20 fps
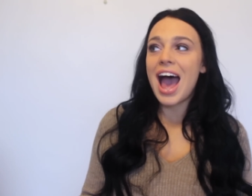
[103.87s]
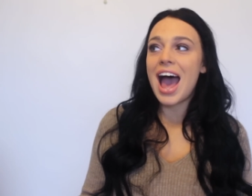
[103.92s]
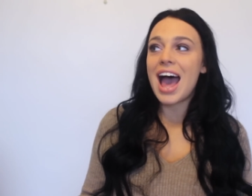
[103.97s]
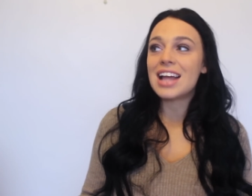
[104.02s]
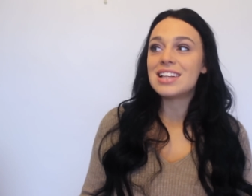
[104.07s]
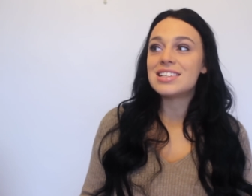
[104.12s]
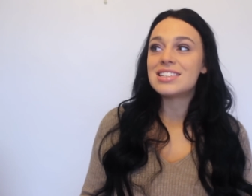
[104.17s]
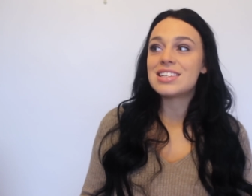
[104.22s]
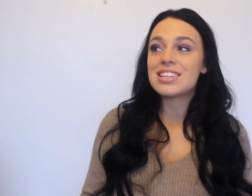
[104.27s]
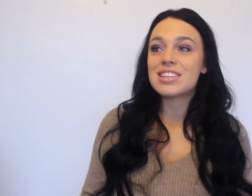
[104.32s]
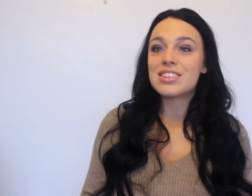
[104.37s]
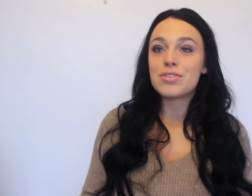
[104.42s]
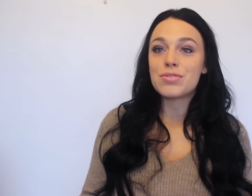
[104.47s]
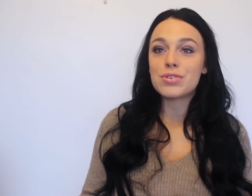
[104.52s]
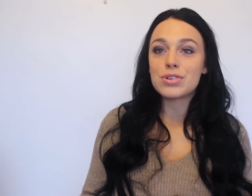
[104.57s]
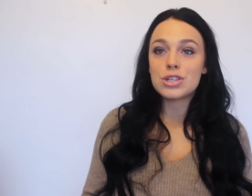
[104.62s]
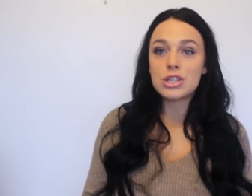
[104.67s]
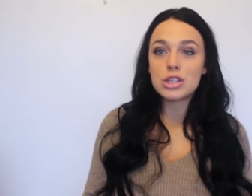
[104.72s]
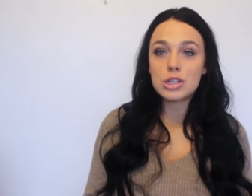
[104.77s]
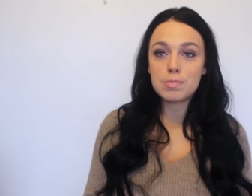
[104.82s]
And the
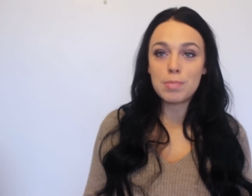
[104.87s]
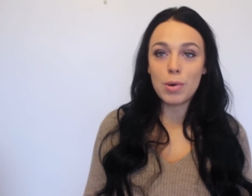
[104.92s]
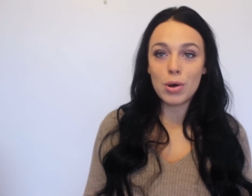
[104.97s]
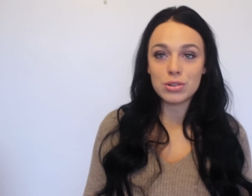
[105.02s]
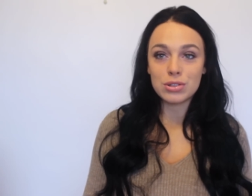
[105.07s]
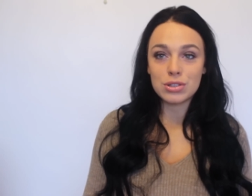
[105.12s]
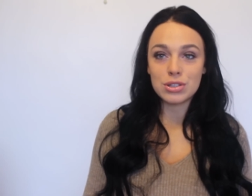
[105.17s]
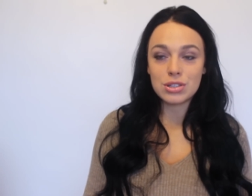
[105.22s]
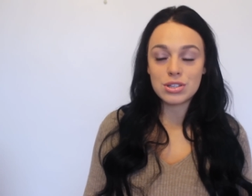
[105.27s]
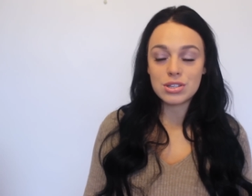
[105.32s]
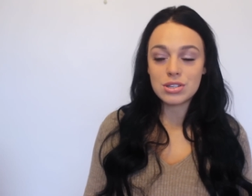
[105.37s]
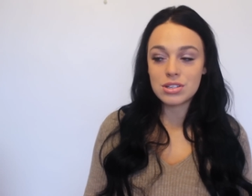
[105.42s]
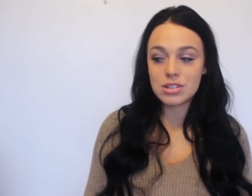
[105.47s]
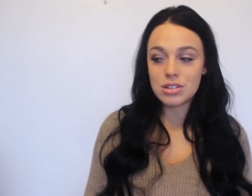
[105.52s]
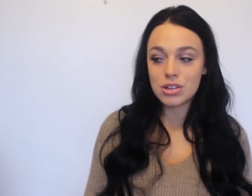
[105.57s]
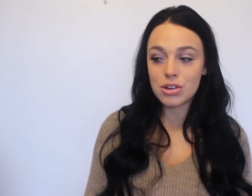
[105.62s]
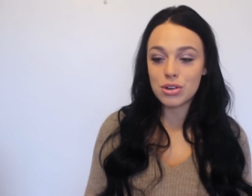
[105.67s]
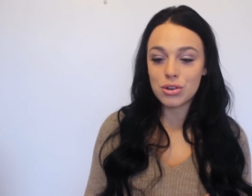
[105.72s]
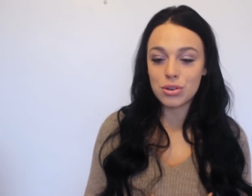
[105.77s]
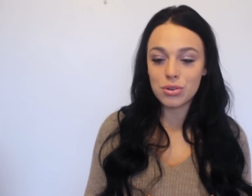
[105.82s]
response
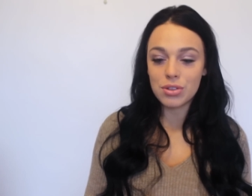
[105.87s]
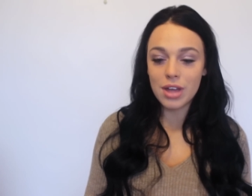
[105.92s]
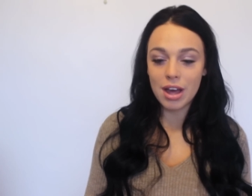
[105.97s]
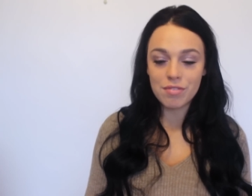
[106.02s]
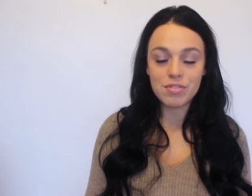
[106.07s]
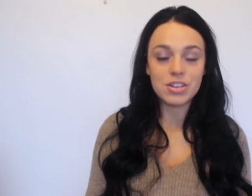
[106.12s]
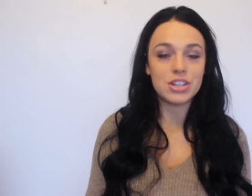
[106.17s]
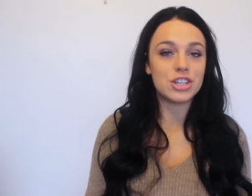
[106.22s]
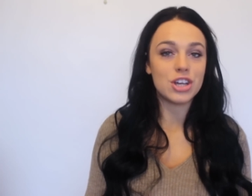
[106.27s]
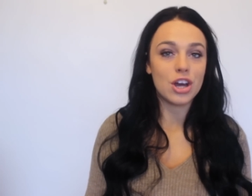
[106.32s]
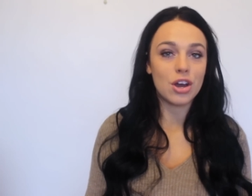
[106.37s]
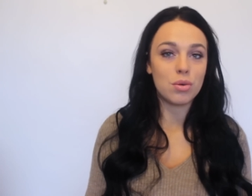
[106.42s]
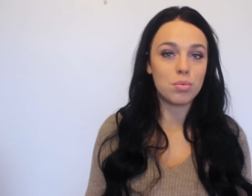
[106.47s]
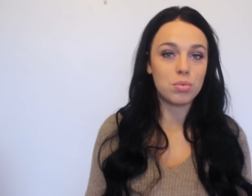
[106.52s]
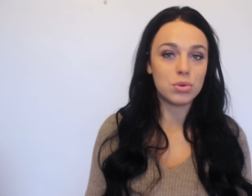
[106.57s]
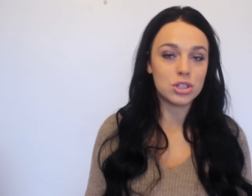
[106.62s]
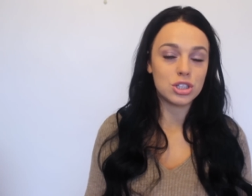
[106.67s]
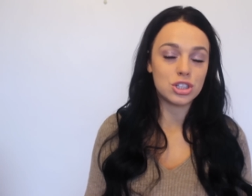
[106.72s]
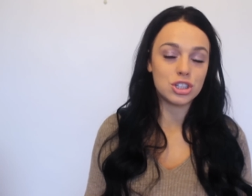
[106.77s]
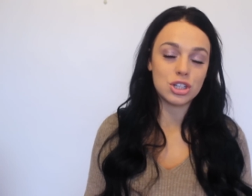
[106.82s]
to that video
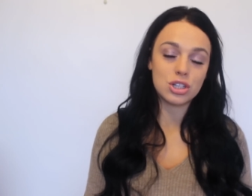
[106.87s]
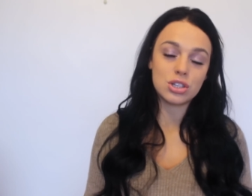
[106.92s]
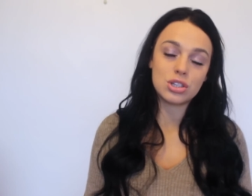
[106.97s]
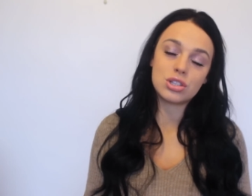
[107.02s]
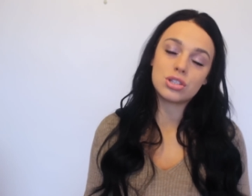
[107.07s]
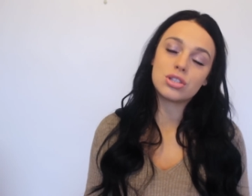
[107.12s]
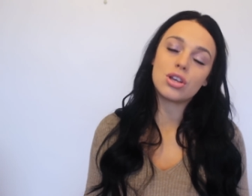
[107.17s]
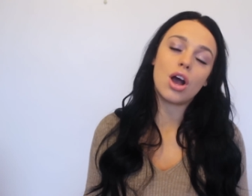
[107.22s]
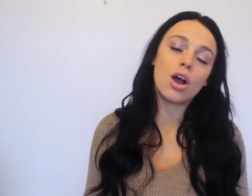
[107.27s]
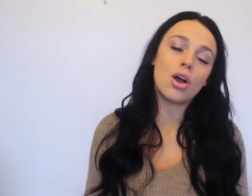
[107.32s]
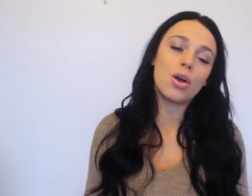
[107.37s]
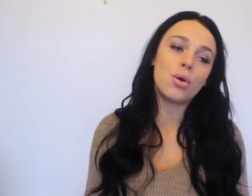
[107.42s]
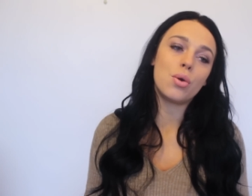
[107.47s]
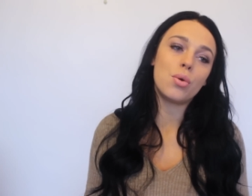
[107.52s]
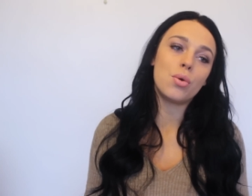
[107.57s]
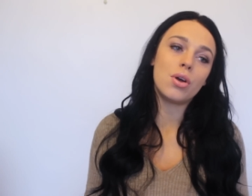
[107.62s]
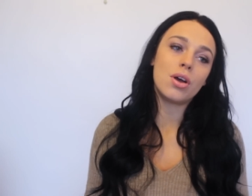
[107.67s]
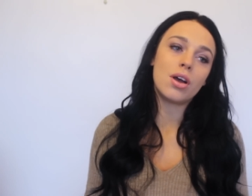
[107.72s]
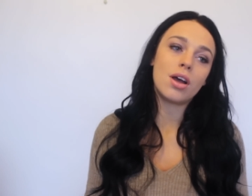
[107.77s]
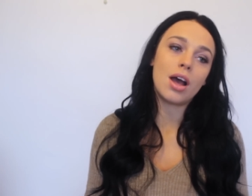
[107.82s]
was just
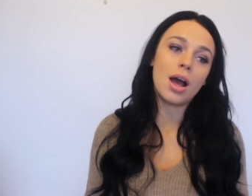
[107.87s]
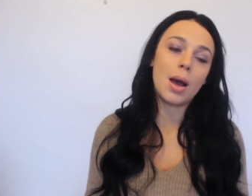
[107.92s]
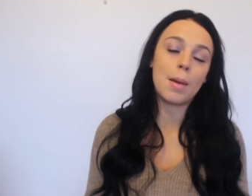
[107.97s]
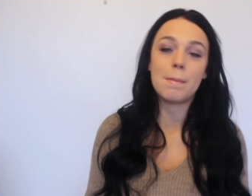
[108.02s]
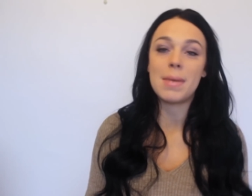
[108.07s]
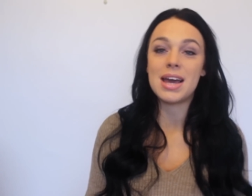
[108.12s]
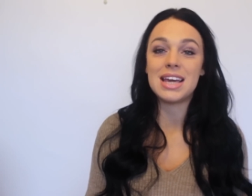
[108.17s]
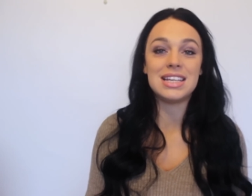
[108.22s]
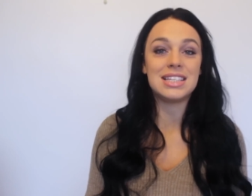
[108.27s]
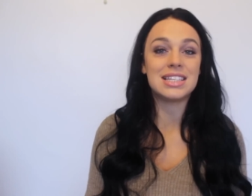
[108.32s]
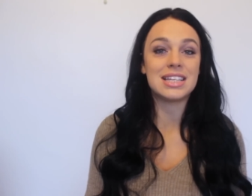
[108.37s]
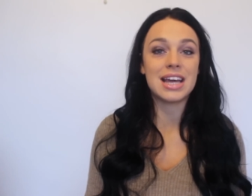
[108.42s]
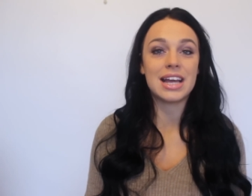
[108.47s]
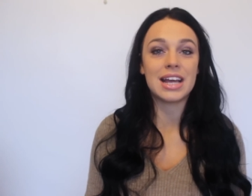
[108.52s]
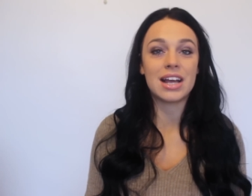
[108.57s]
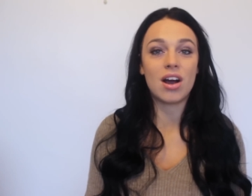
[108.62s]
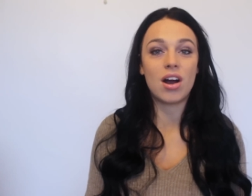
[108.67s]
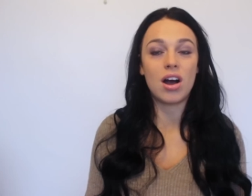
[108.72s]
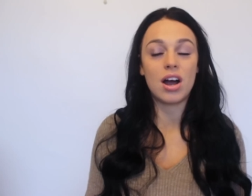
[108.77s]
so amazing.